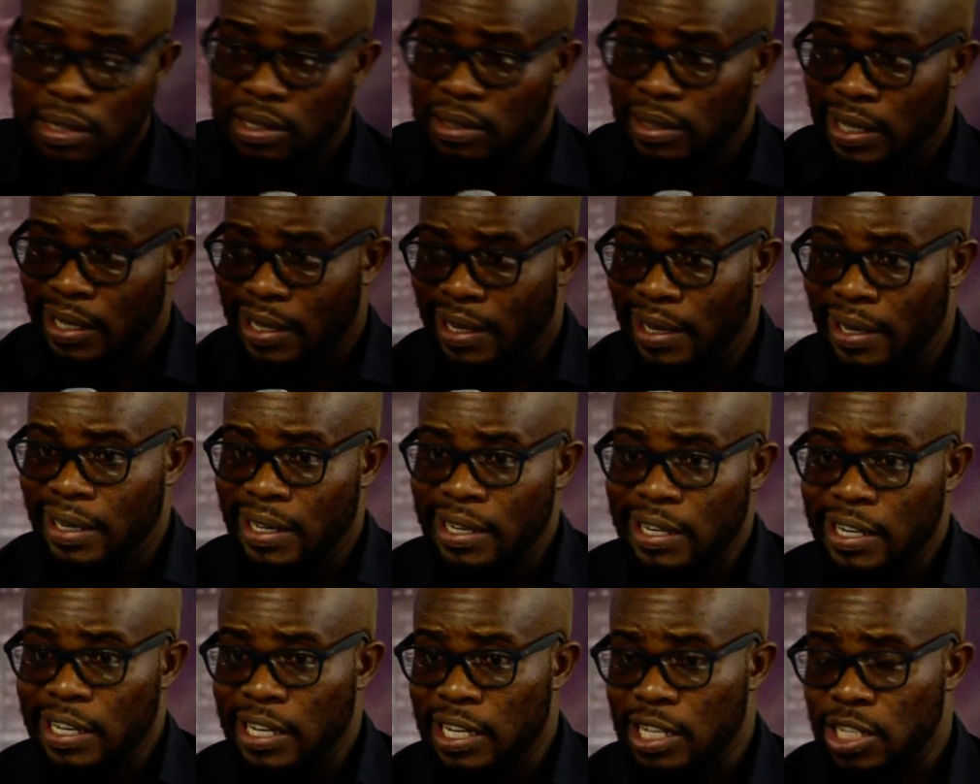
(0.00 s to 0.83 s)
the
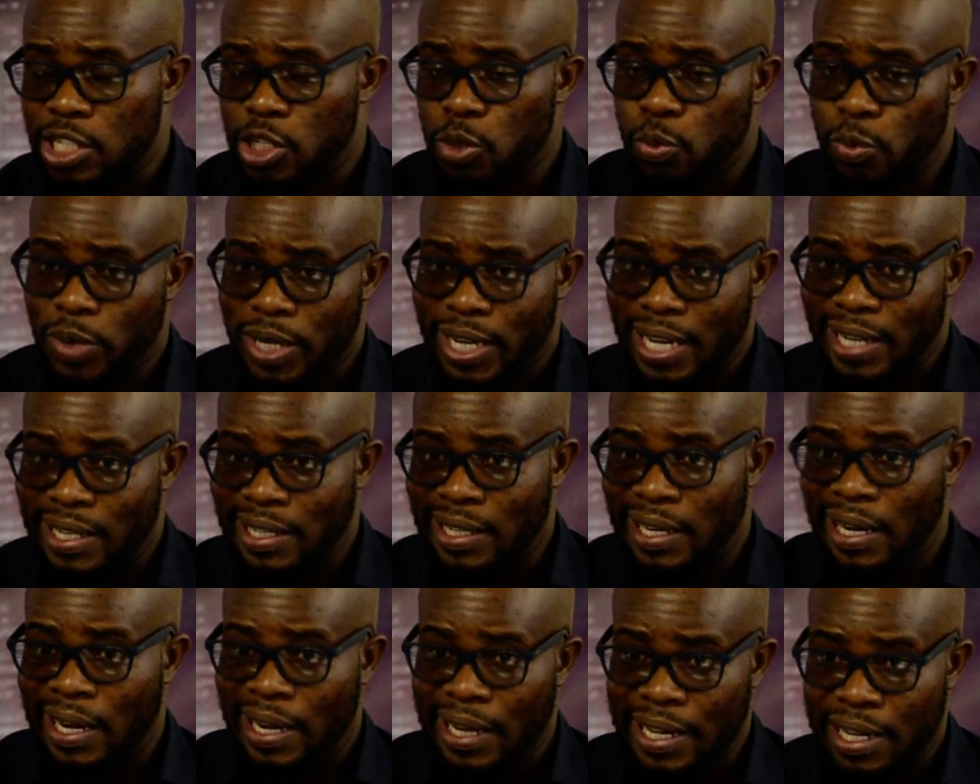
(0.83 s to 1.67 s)
gleanings we
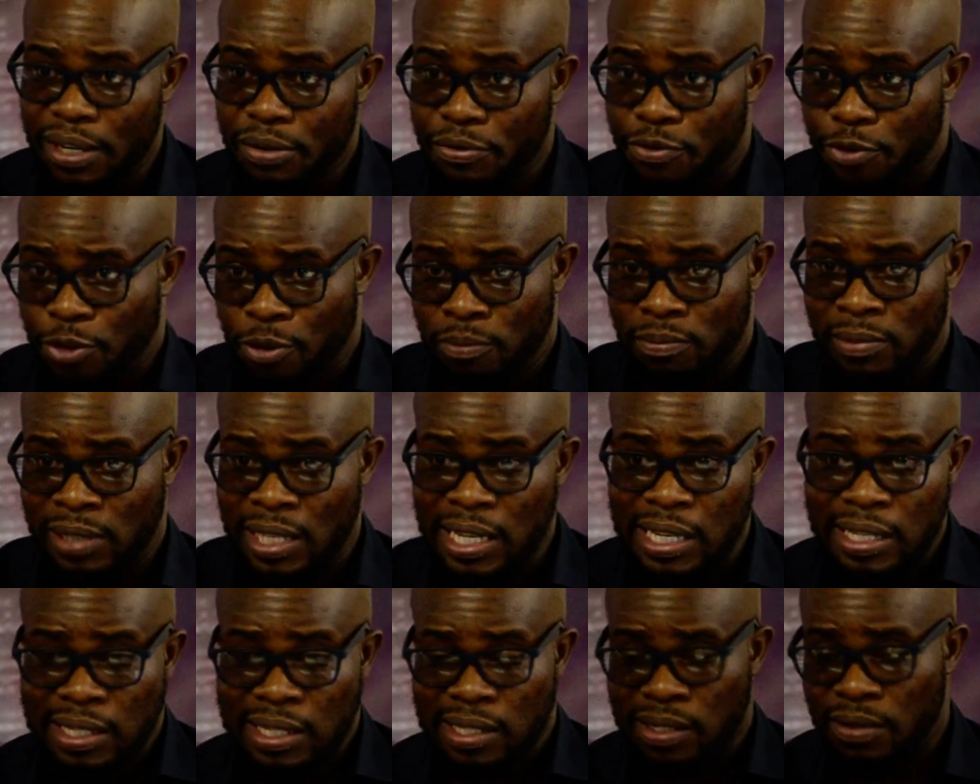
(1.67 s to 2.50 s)
can glean from
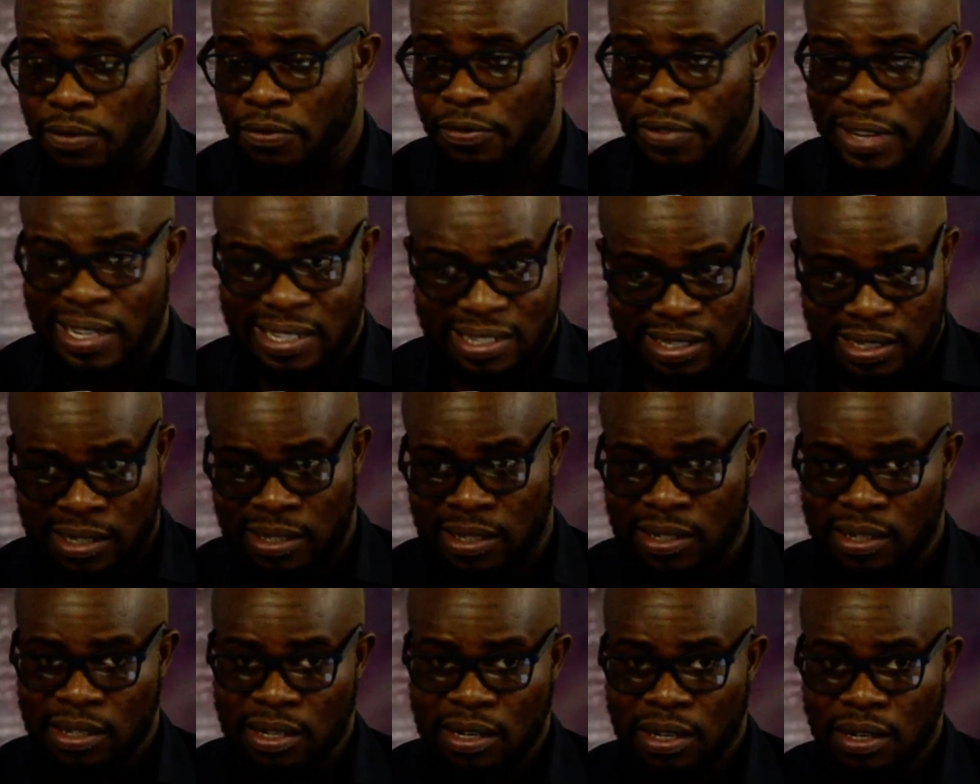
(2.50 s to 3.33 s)
these
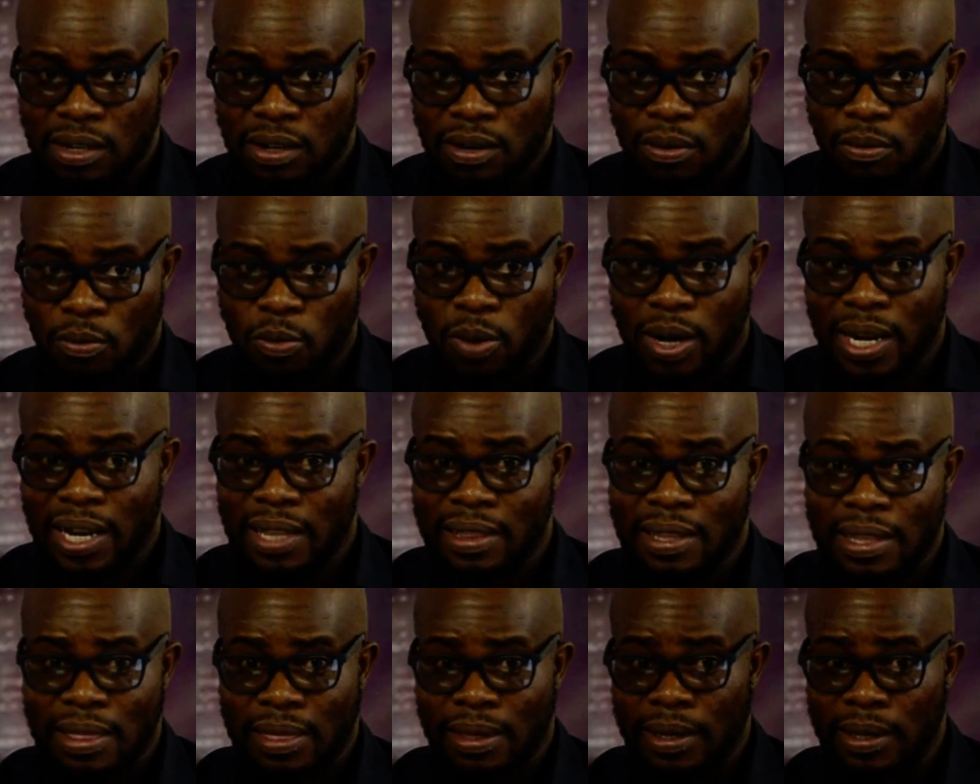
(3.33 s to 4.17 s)
verses. What
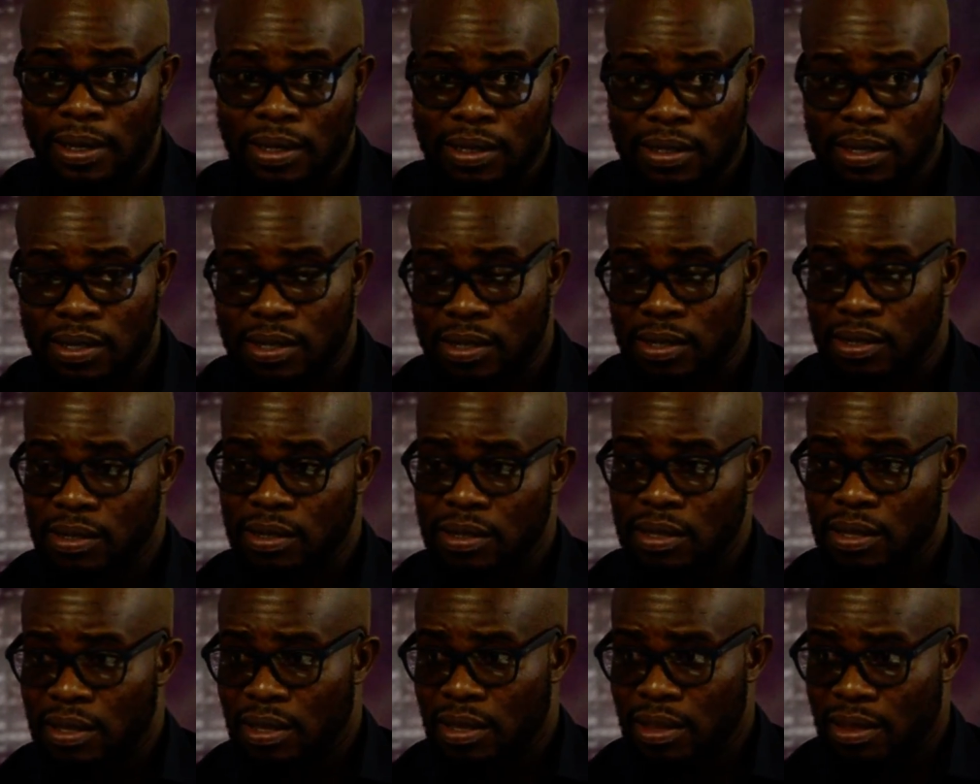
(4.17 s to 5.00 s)
are the
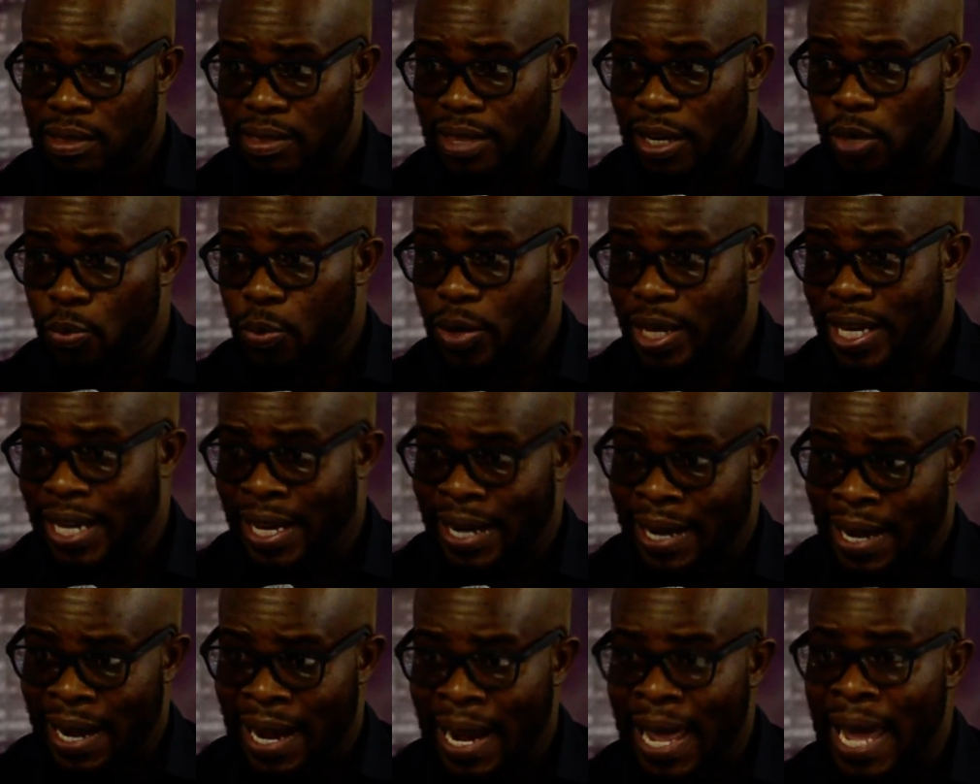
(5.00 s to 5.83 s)
things that we
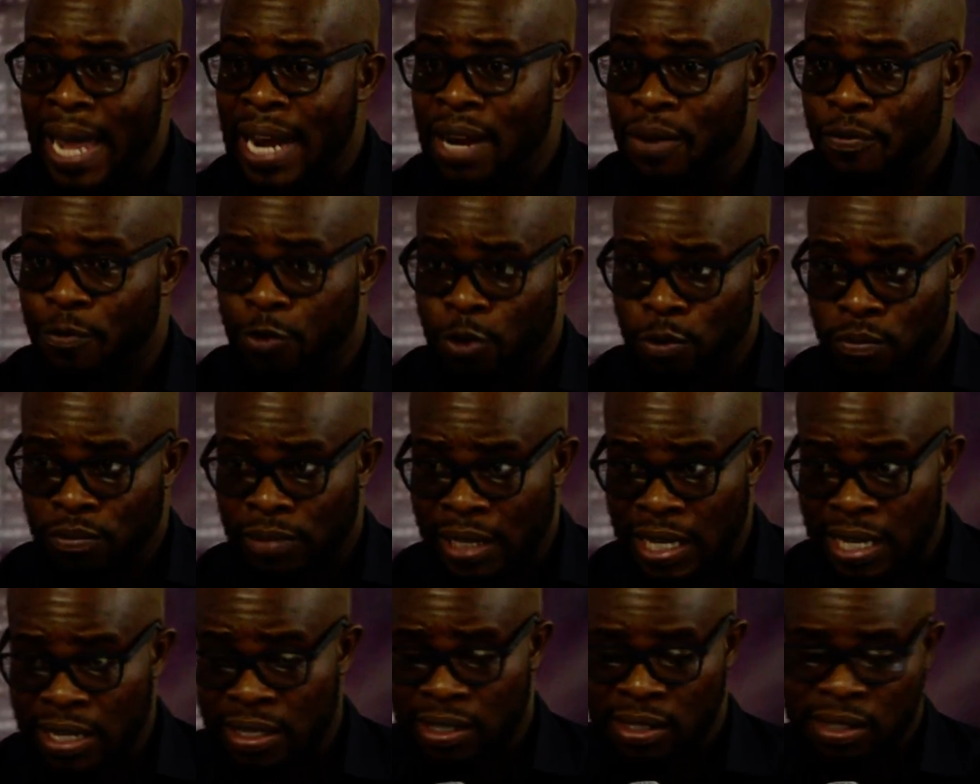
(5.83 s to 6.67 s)
can learn from
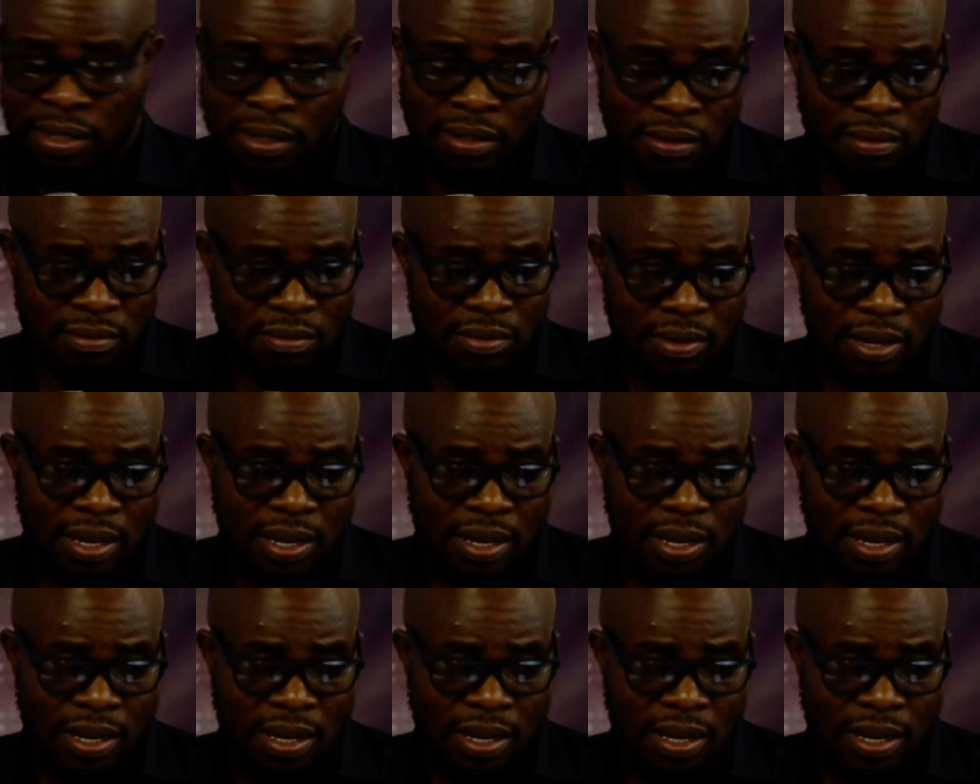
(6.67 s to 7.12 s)
these?